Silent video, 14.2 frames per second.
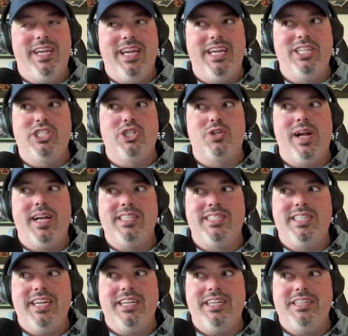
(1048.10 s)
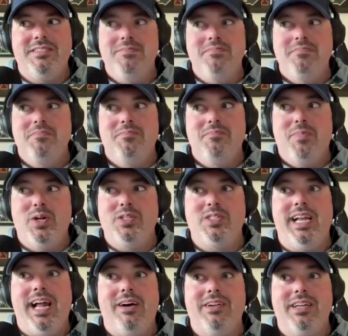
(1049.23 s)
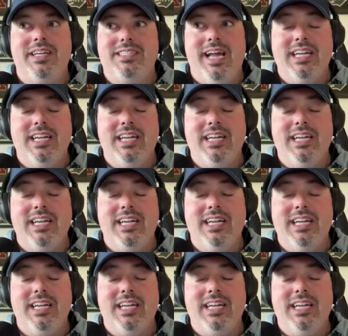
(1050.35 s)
interesting personalities,